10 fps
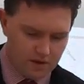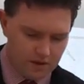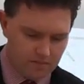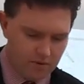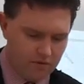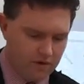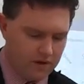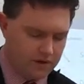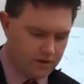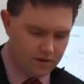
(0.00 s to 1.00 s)
get it
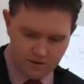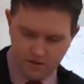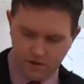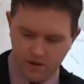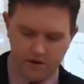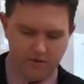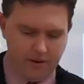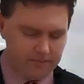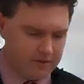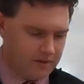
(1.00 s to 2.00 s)
perfect.
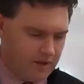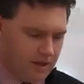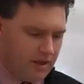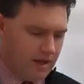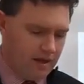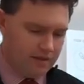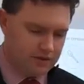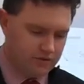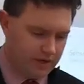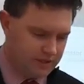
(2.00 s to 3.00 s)
Great, the
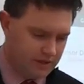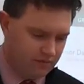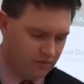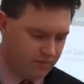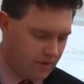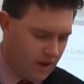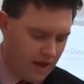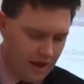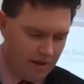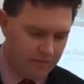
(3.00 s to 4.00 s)
track is level.
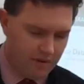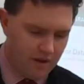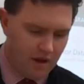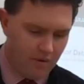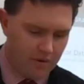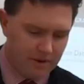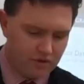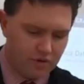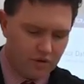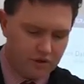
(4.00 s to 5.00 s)
I want to make
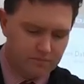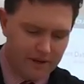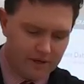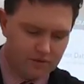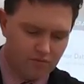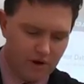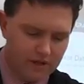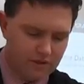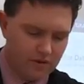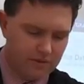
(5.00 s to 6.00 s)
sure I got those magnets
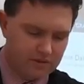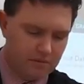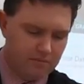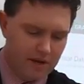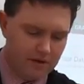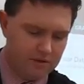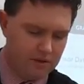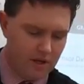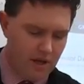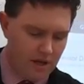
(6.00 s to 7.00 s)
right, so there has to be
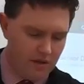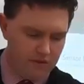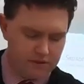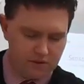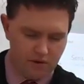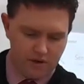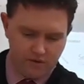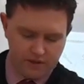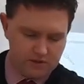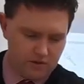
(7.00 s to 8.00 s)
magnets in this side
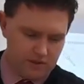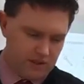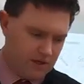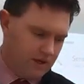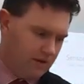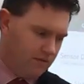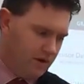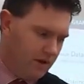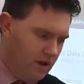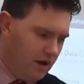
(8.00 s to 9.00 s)
and that side to get it
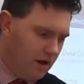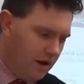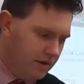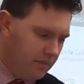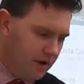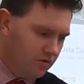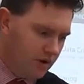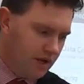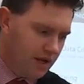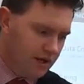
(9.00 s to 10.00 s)
together. I need my
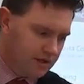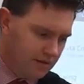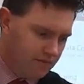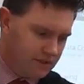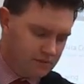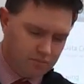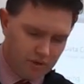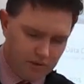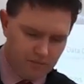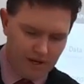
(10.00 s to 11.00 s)
green cart to have the
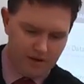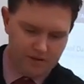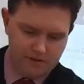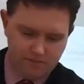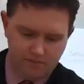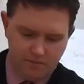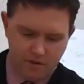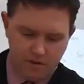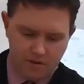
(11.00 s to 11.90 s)
spring mechanism